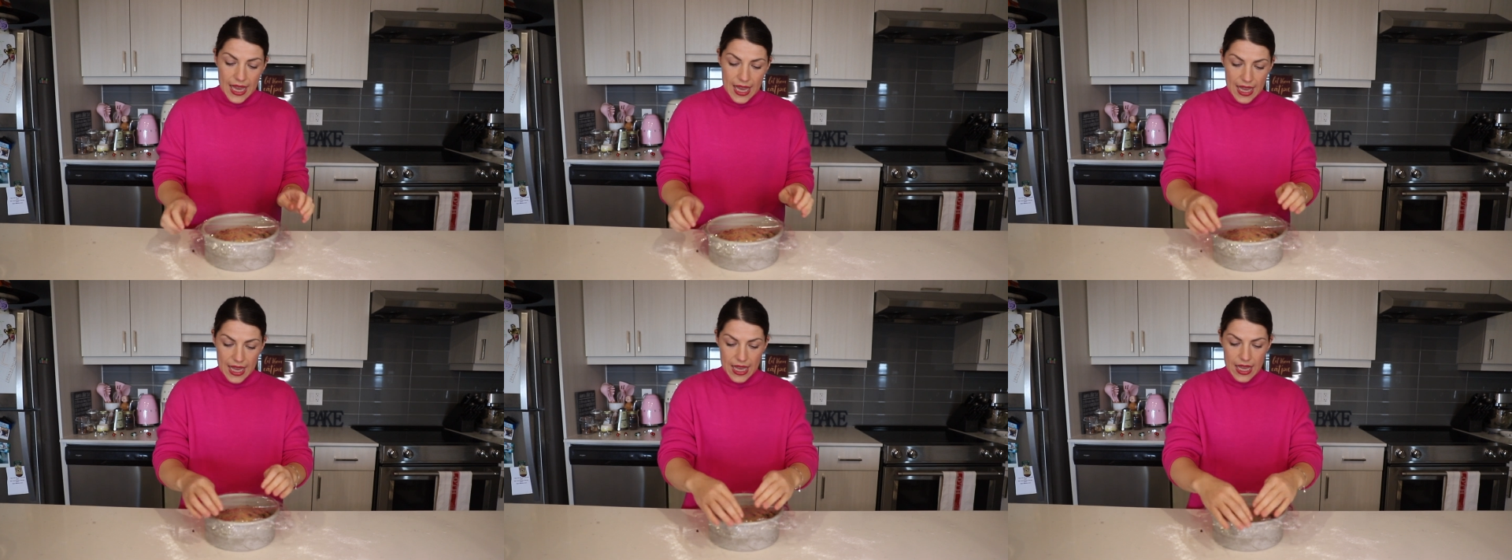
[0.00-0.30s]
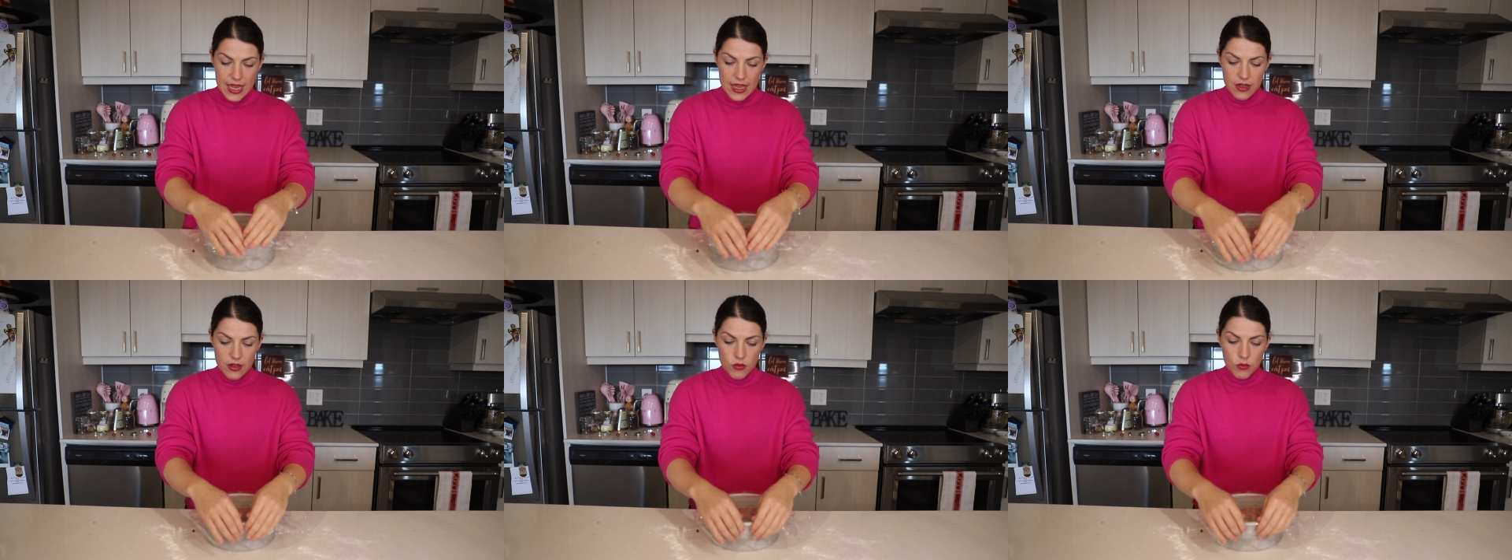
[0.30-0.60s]

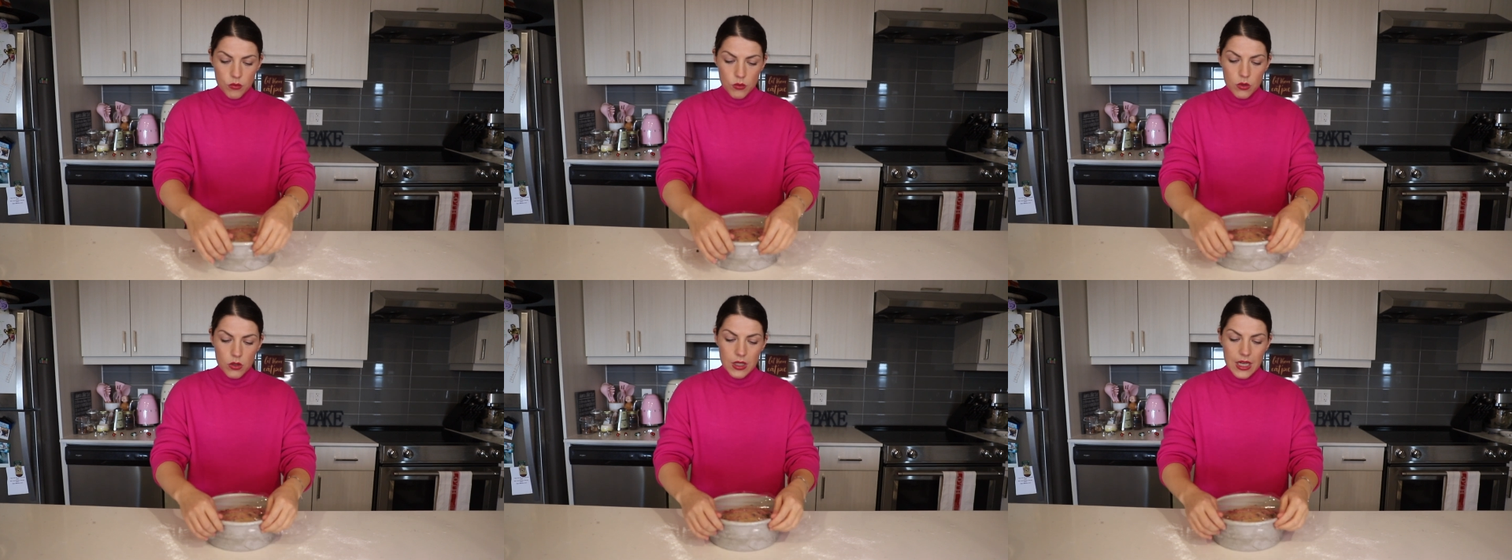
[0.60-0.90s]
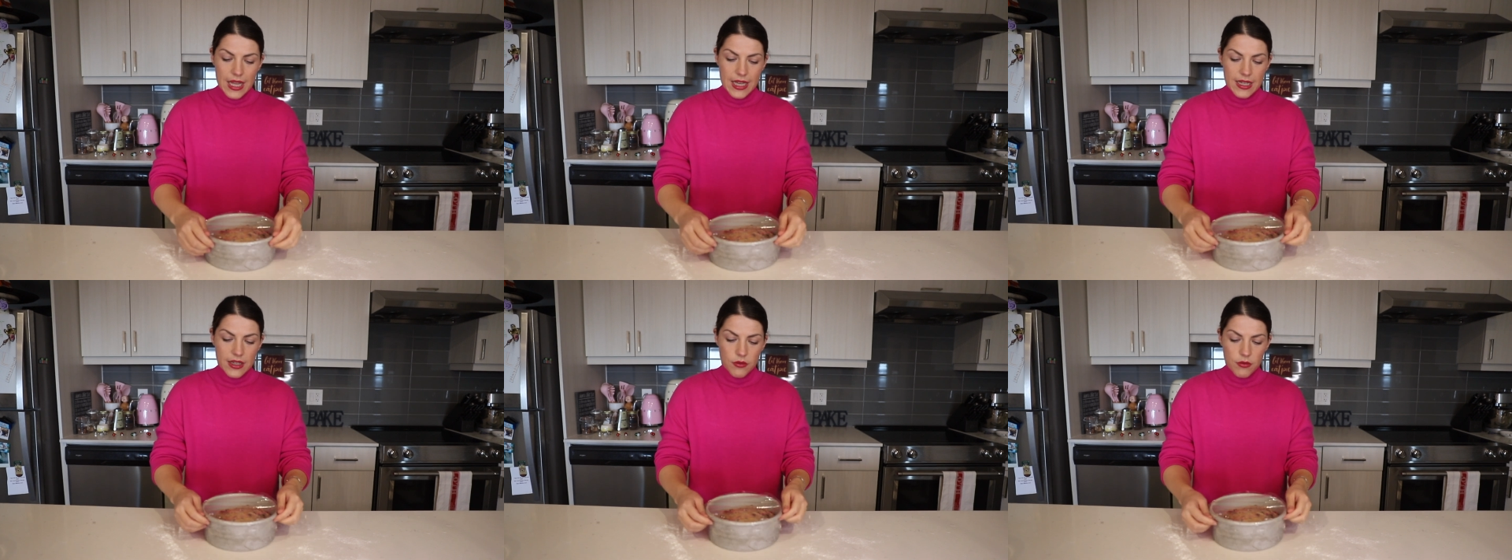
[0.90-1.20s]
and we'll
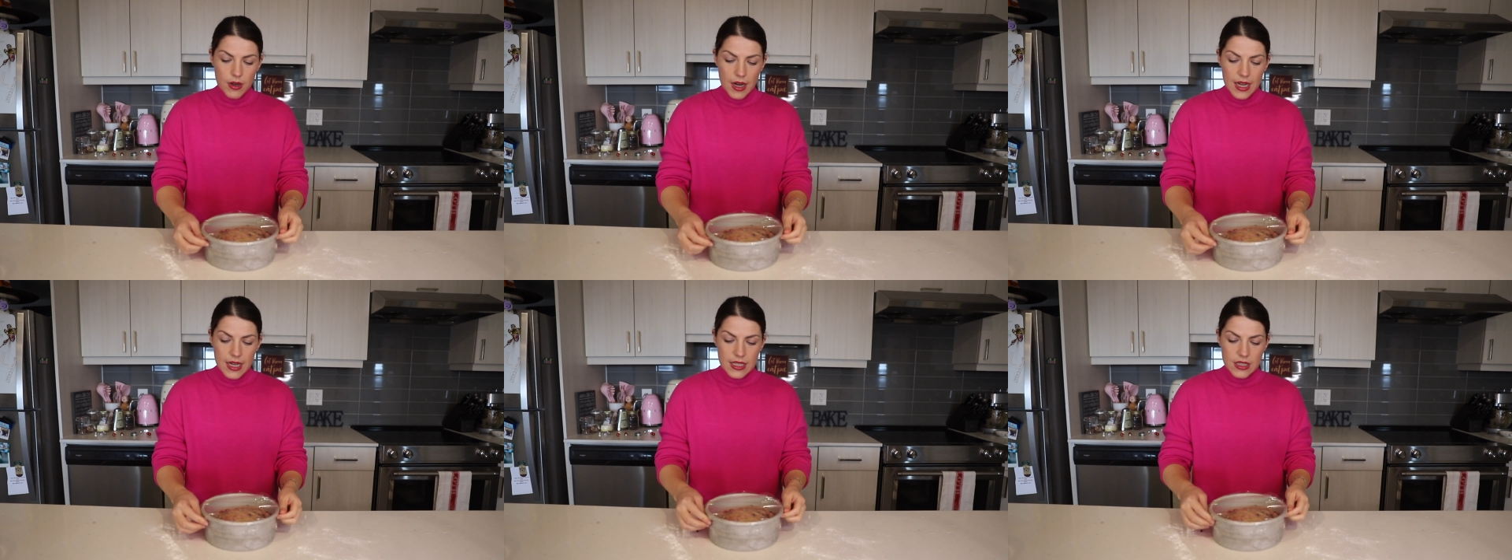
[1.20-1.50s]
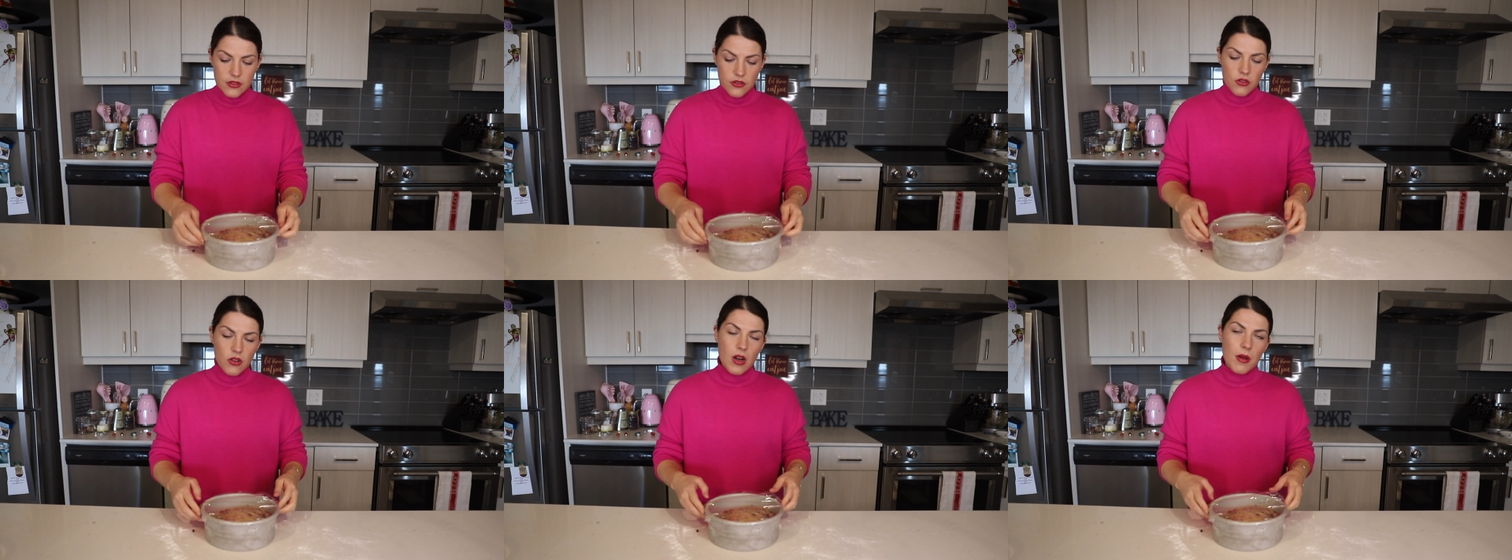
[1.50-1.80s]
let it
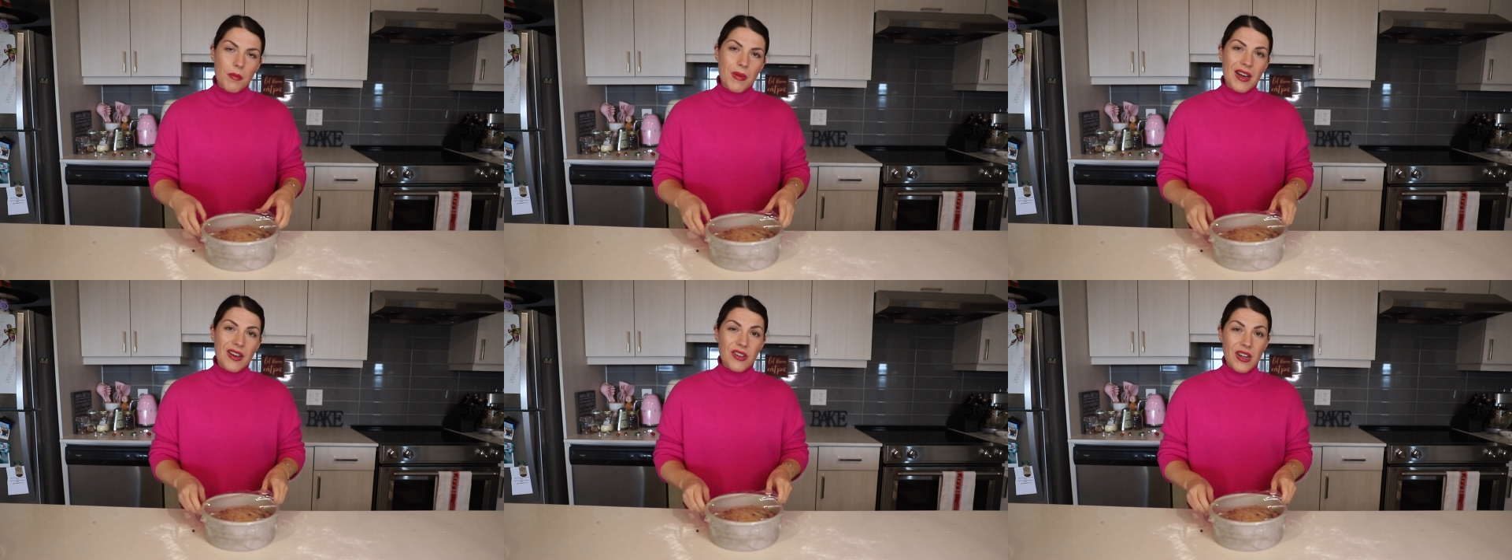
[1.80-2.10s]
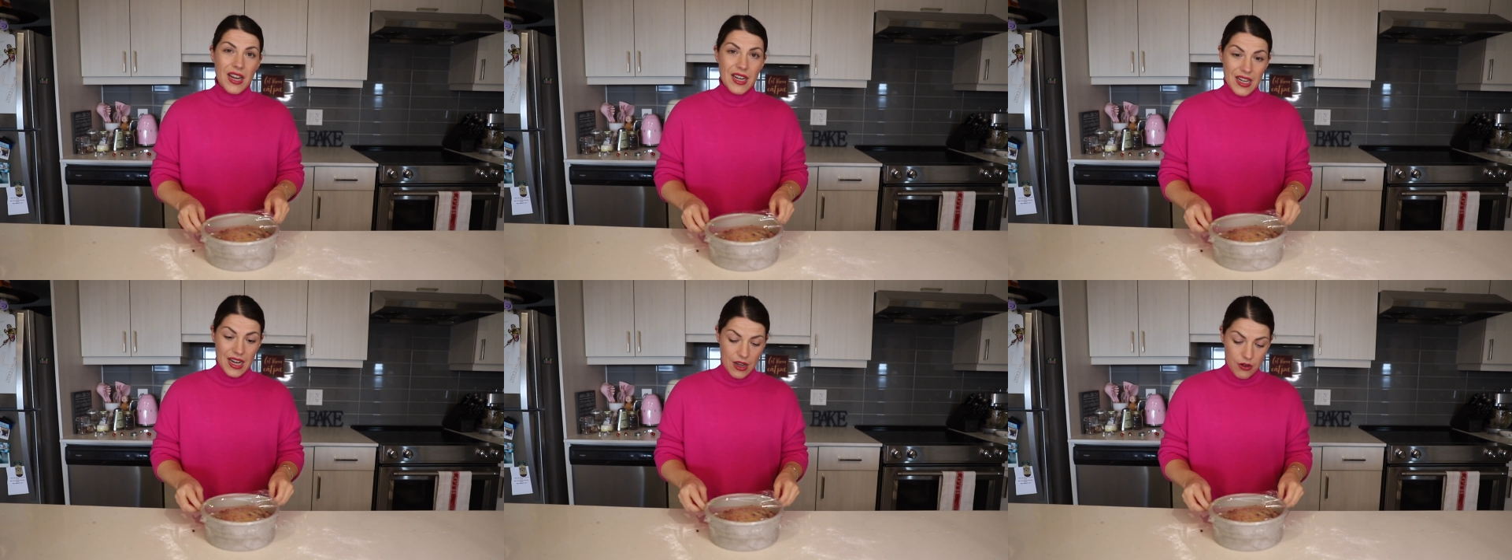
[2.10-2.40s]
rise for about
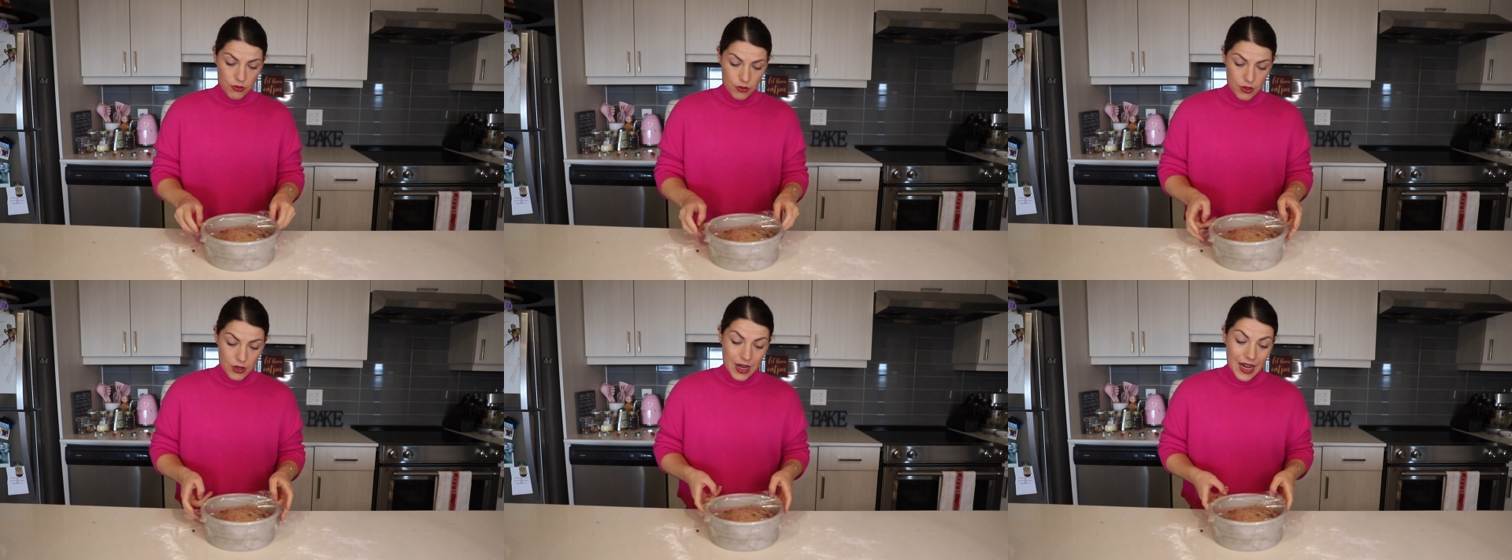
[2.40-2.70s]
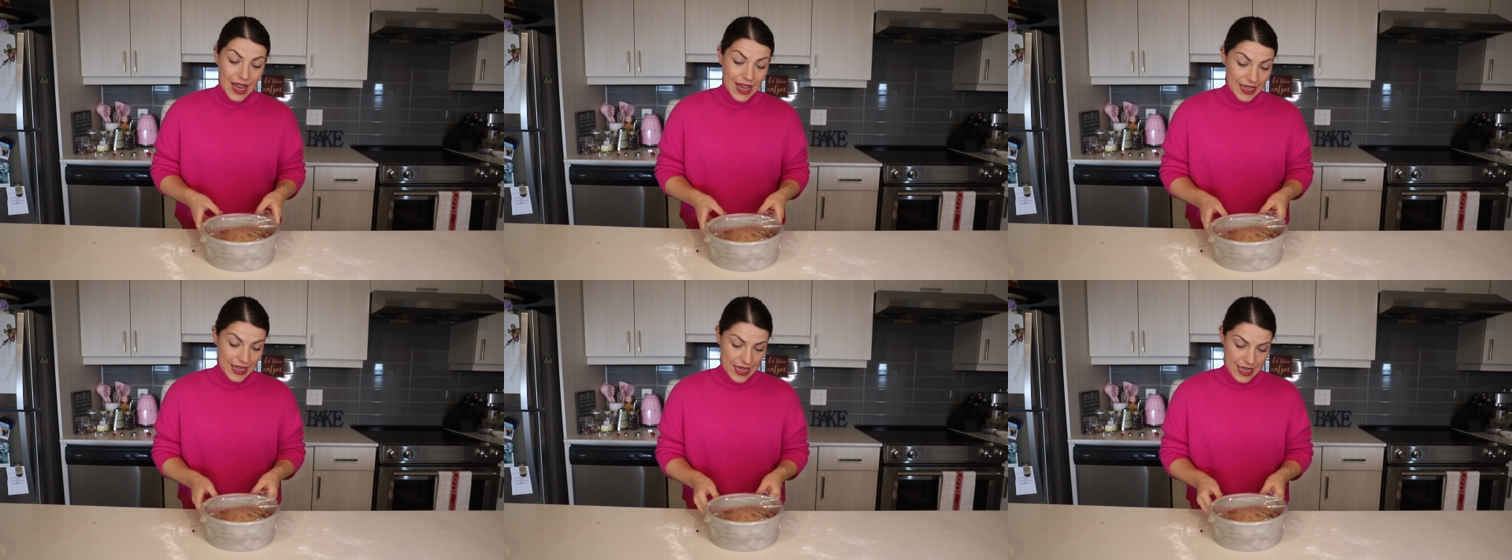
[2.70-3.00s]
an hour
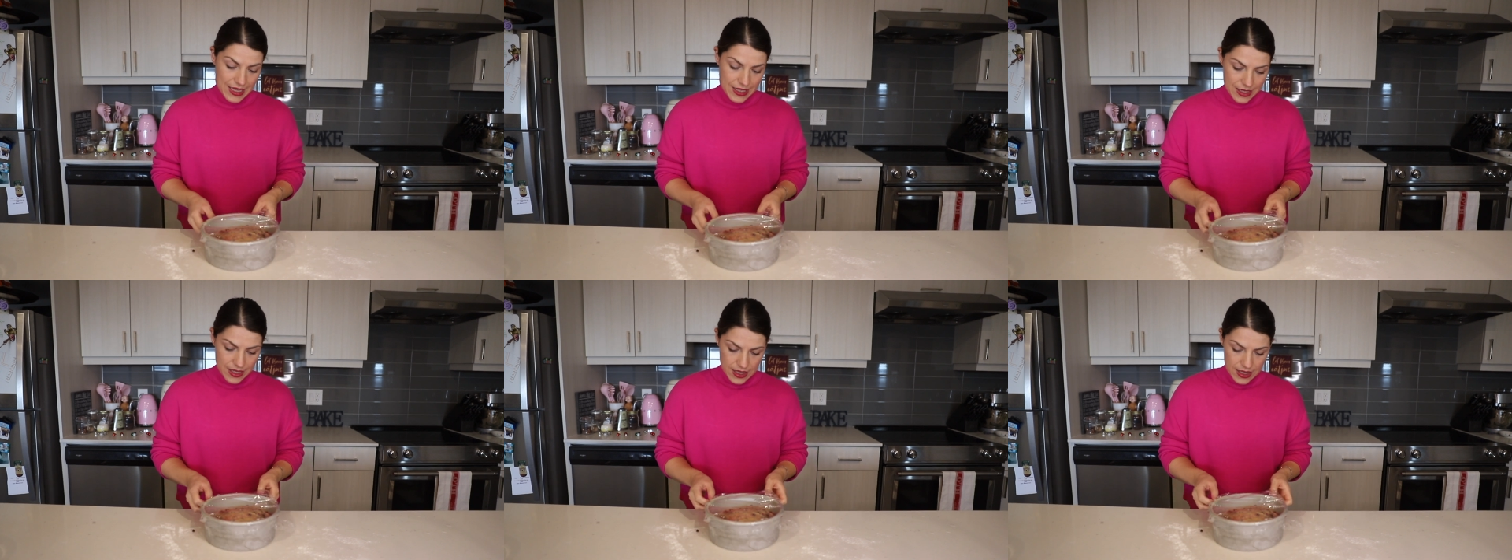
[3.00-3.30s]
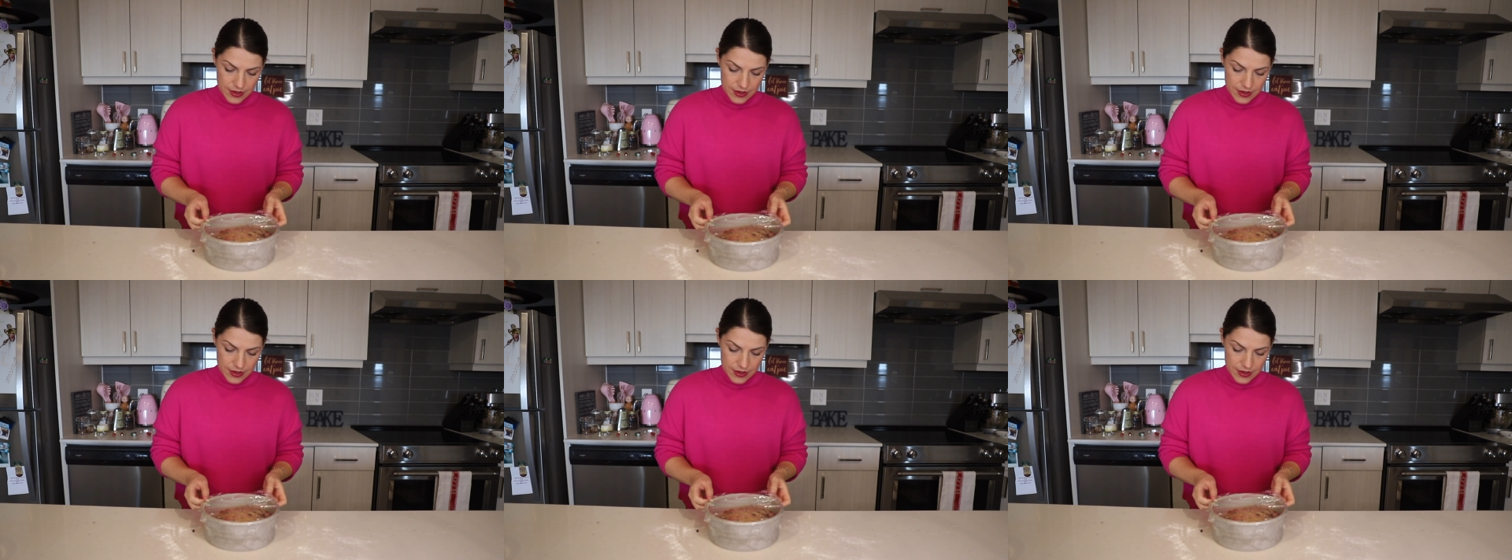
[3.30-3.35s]
again.